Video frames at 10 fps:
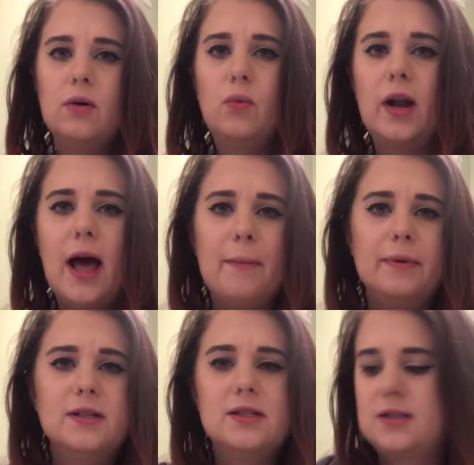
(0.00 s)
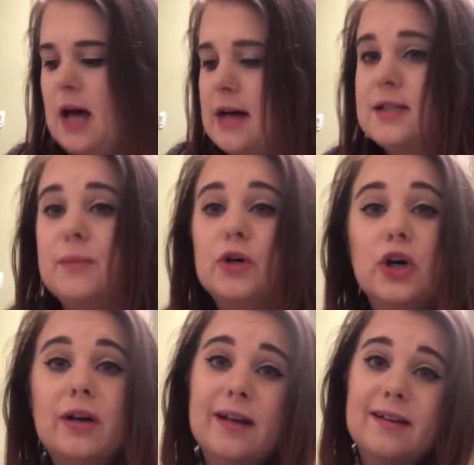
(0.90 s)
what happens as I'm
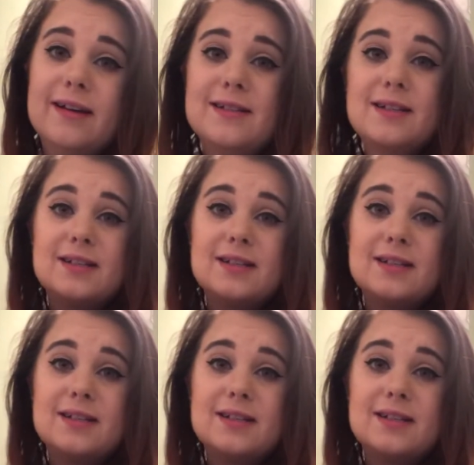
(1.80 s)
cooking this,